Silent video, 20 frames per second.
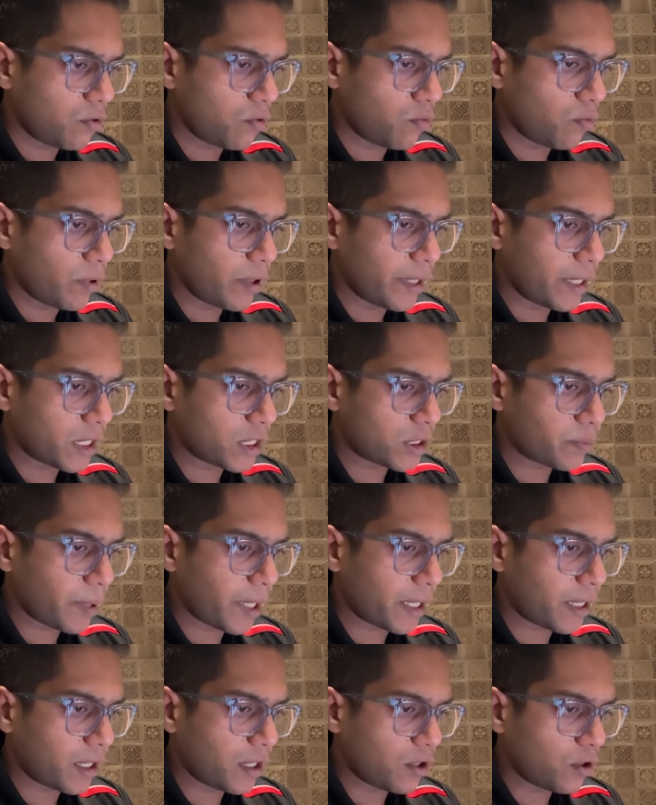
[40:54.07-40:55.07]
We're
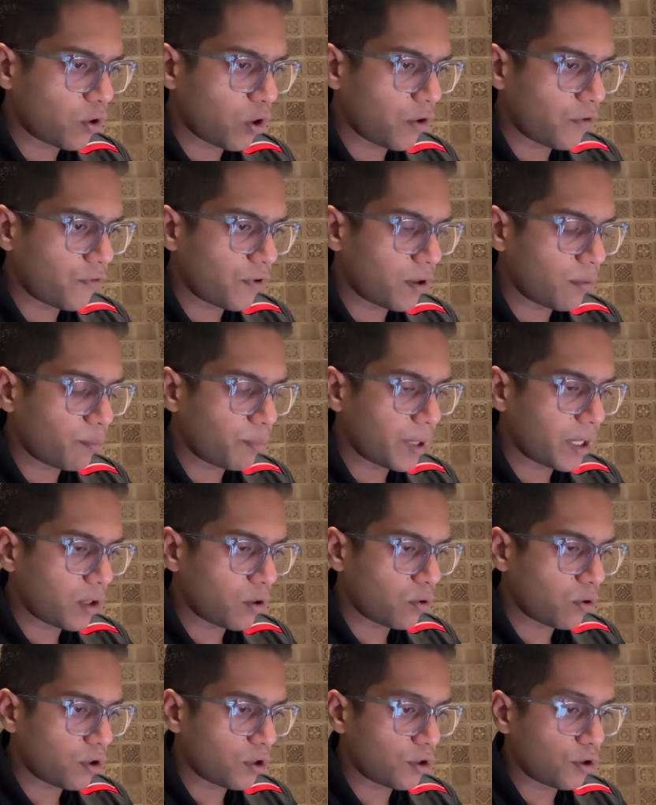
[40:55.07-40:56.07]
expecting non-farm
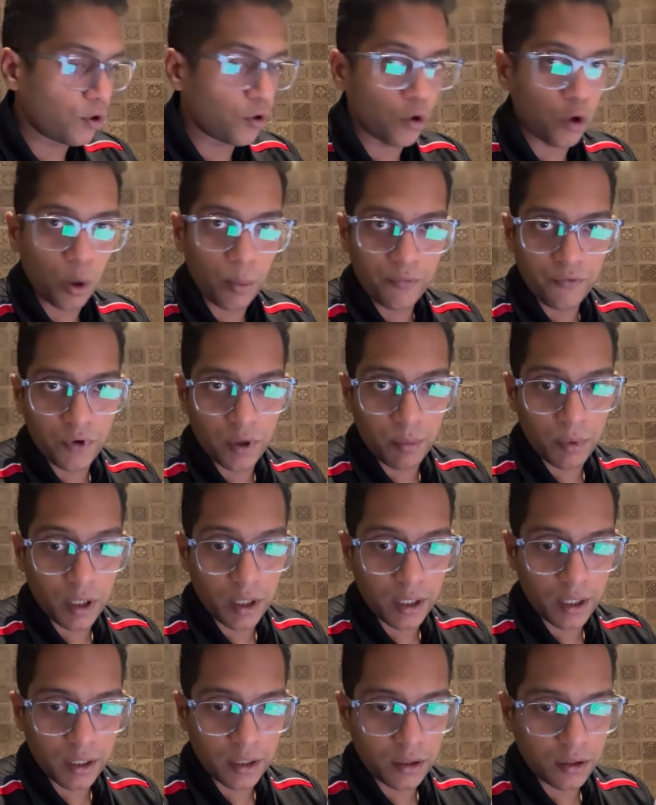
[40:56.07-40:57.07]
payroll to drop from
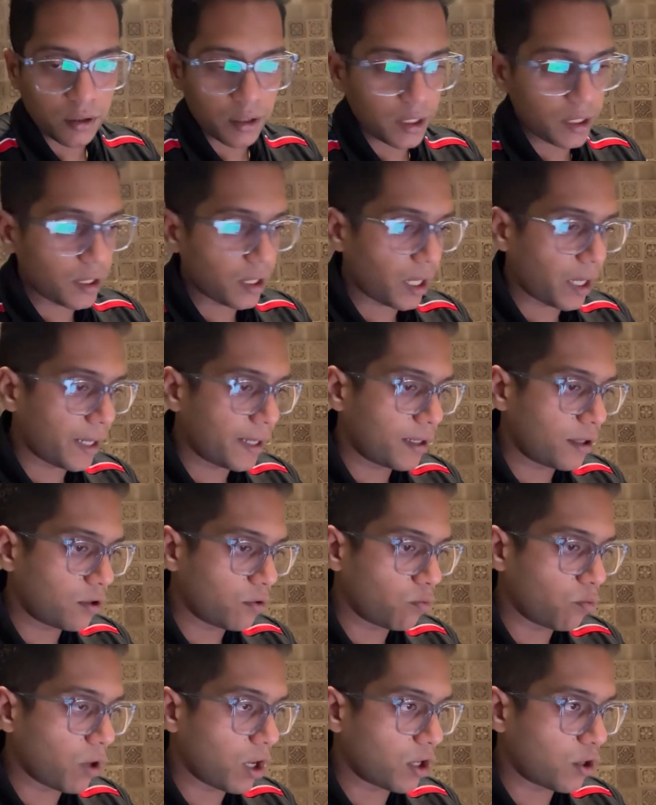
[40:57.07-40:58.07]
139 to
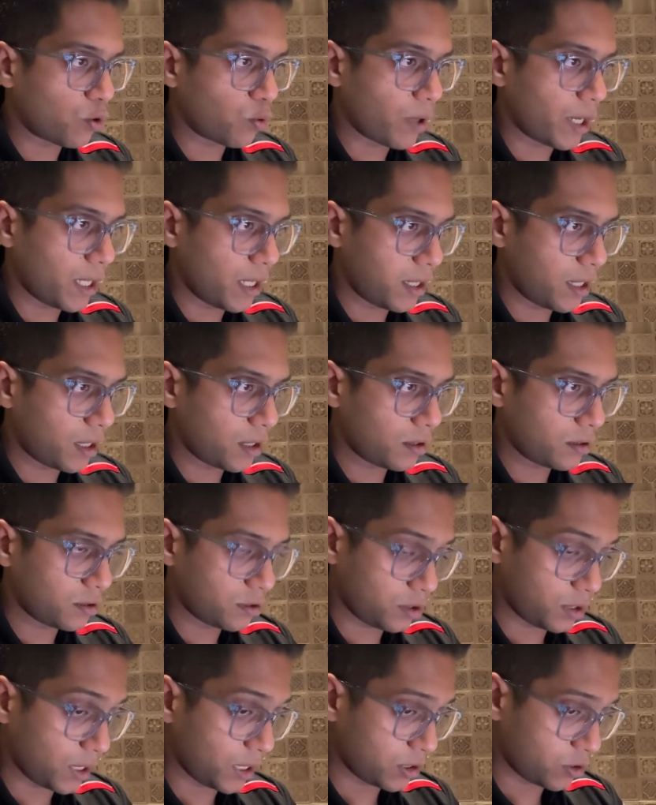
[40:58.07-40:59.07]
120K,
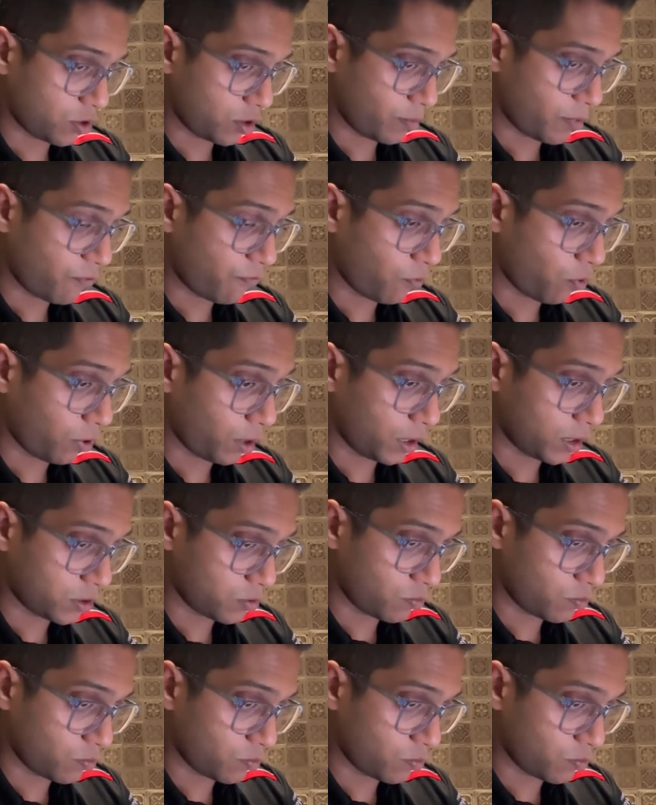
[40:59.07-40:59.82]
so that's going to be falling as